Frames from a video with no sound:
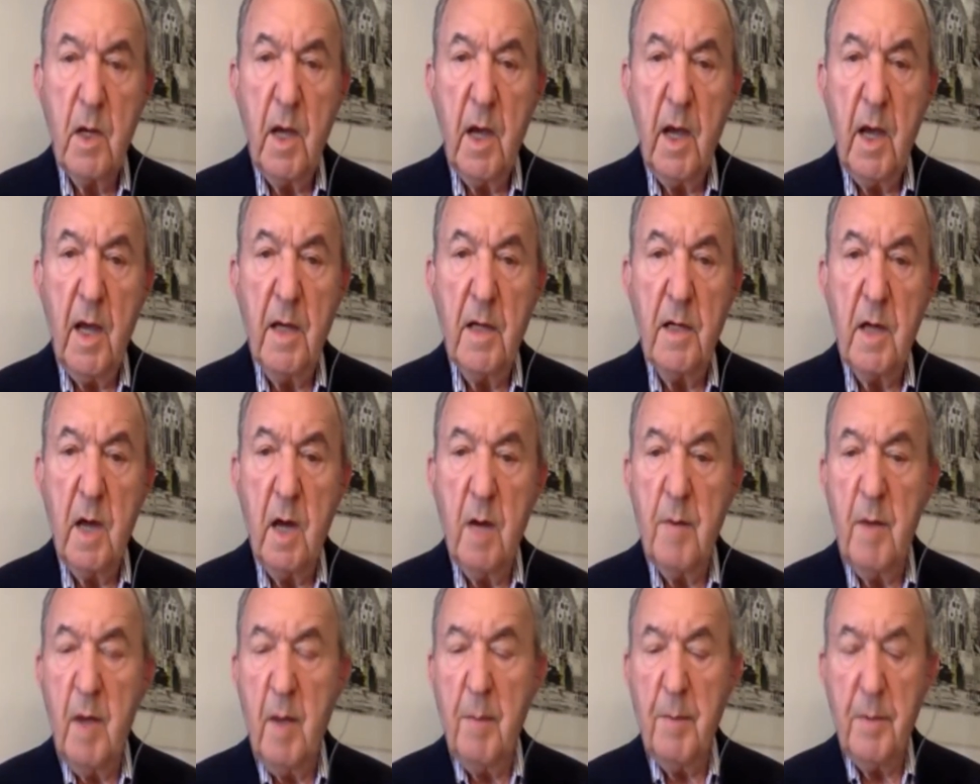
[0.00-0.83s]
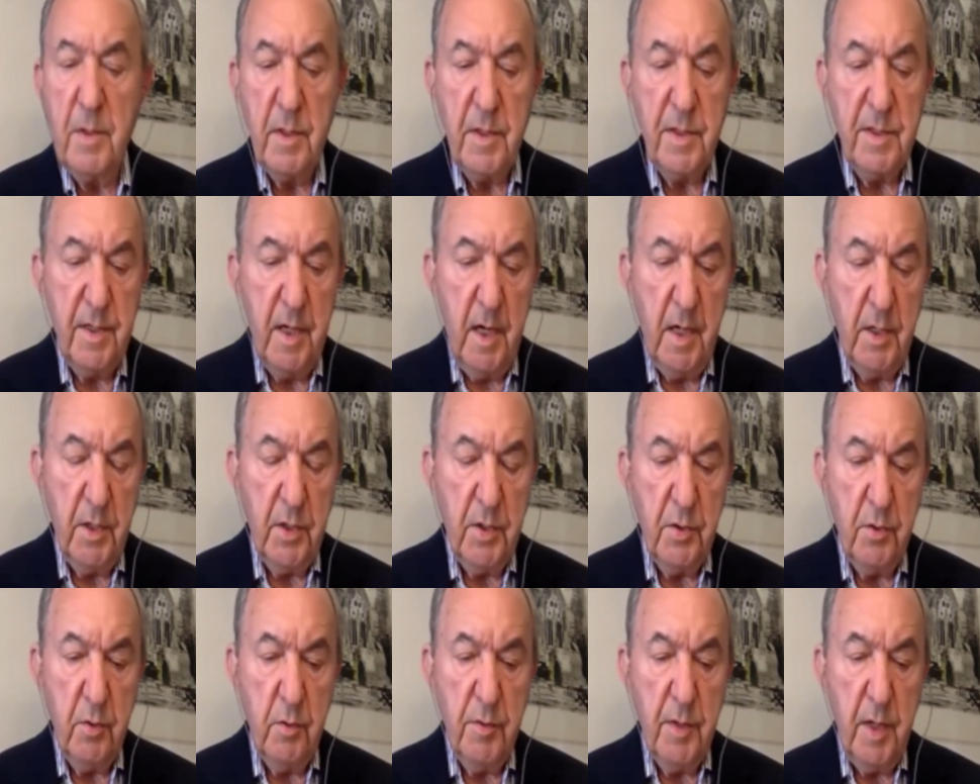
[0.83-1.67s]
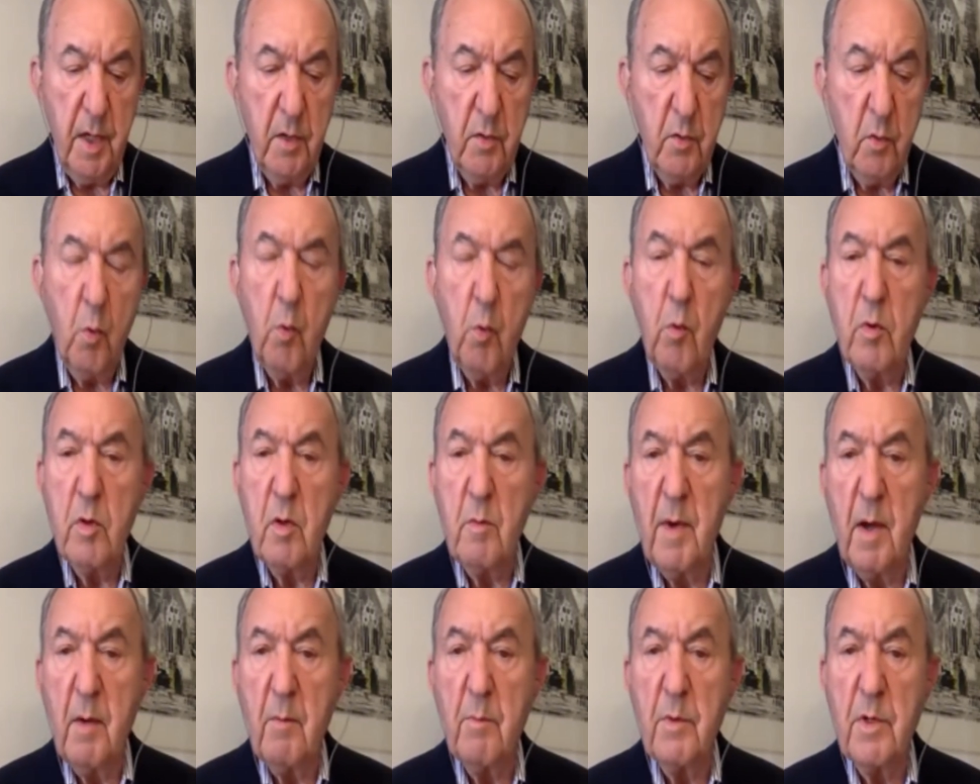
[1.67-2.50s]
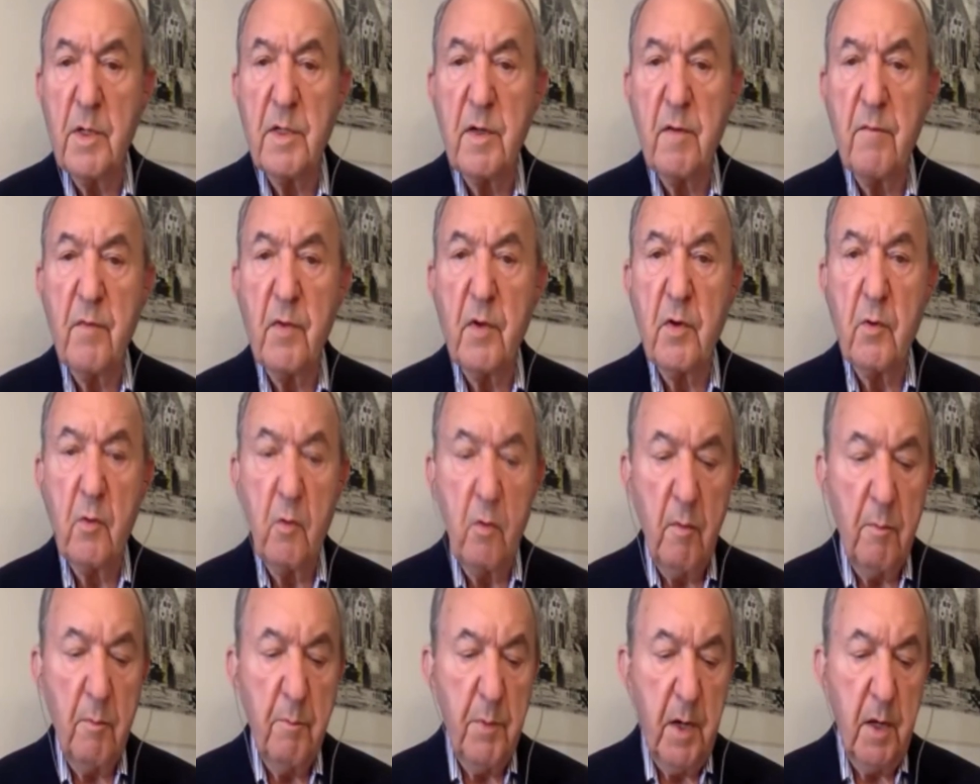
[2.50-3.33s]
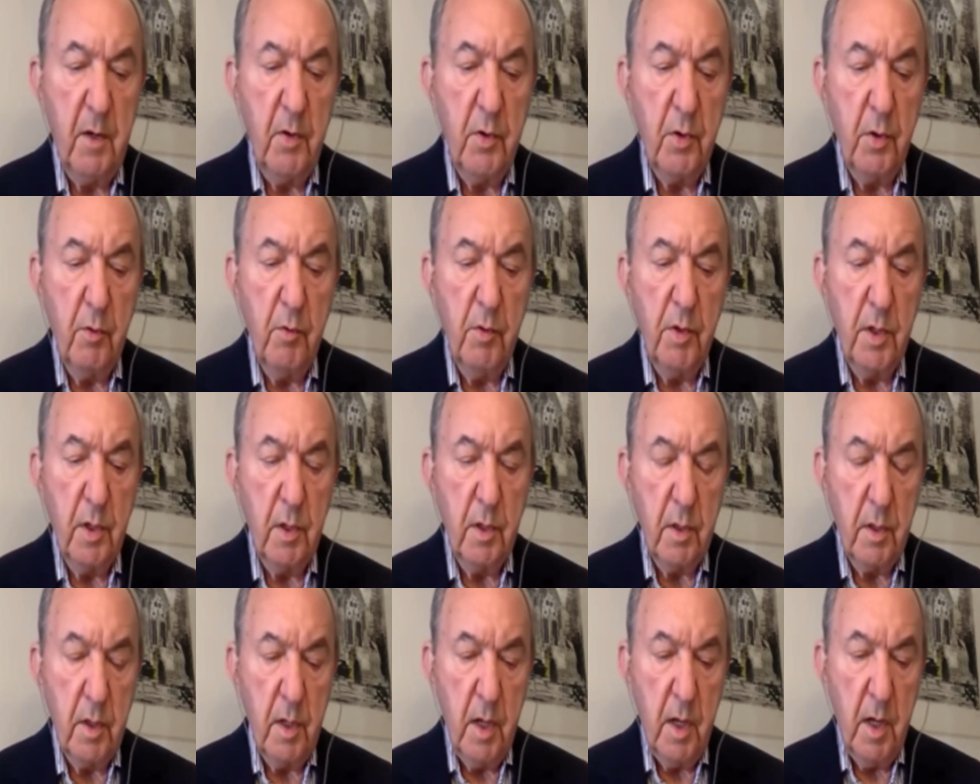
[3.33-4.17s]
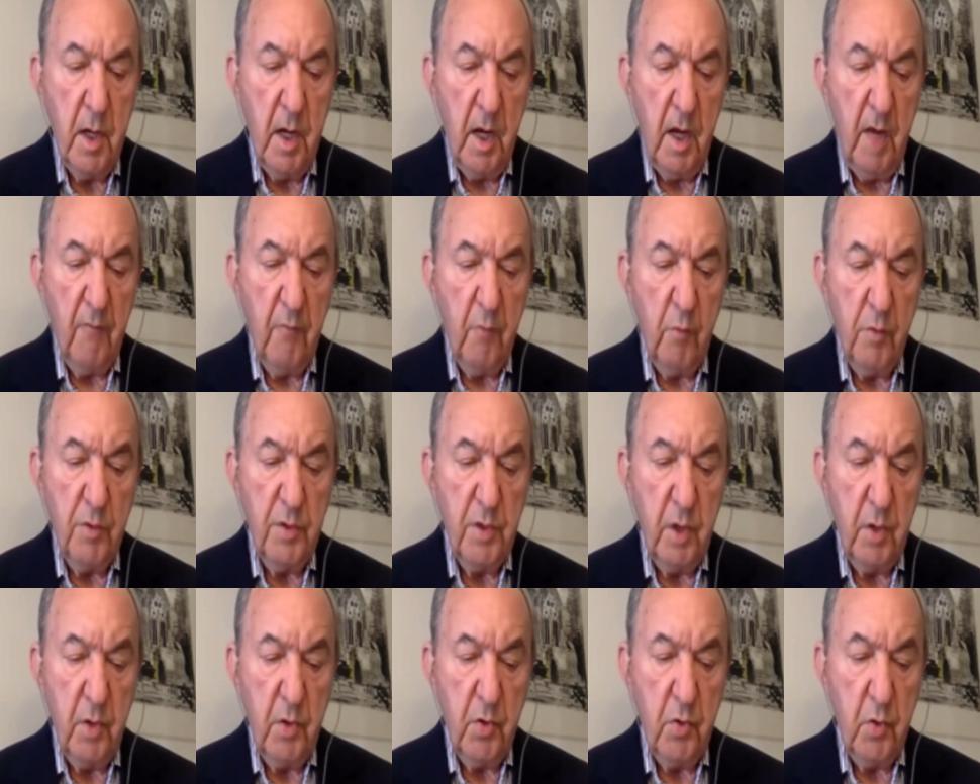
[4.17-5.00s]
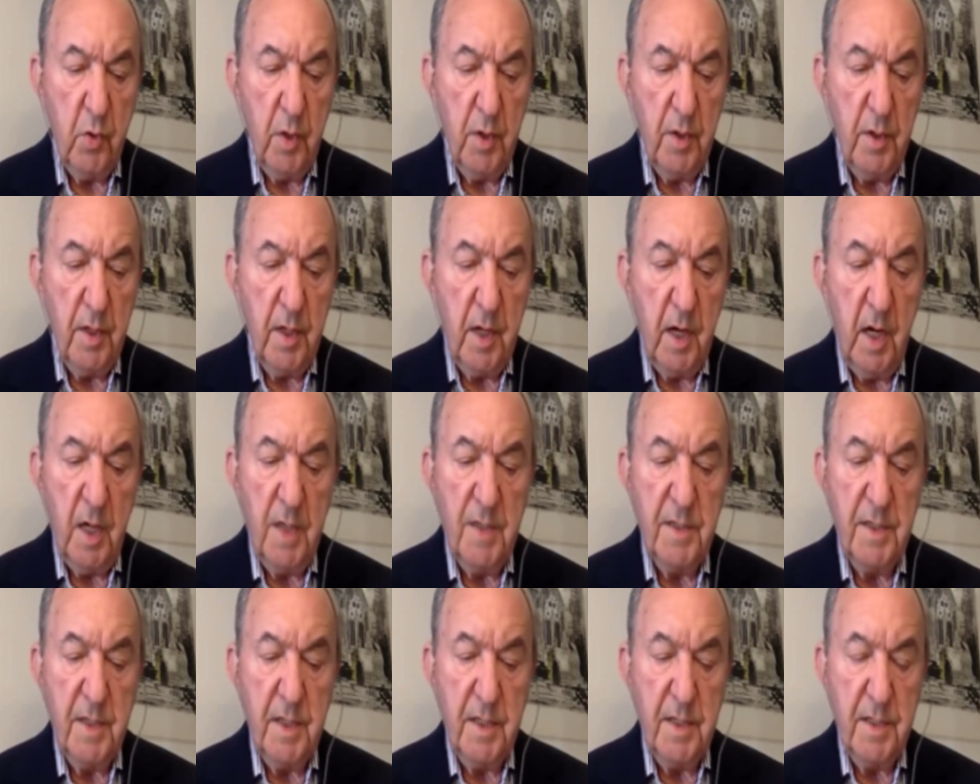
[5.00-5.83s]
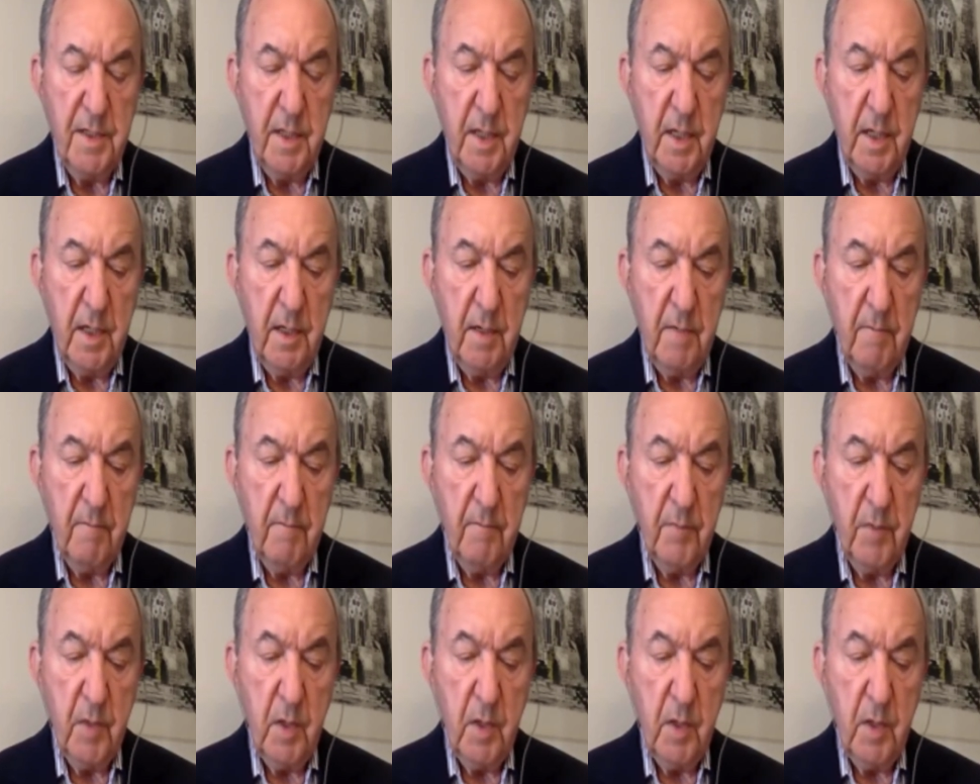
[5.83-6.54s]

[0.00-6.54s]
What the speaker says: And I'm happy to say too that all the members of the European Union have also joined the ICC.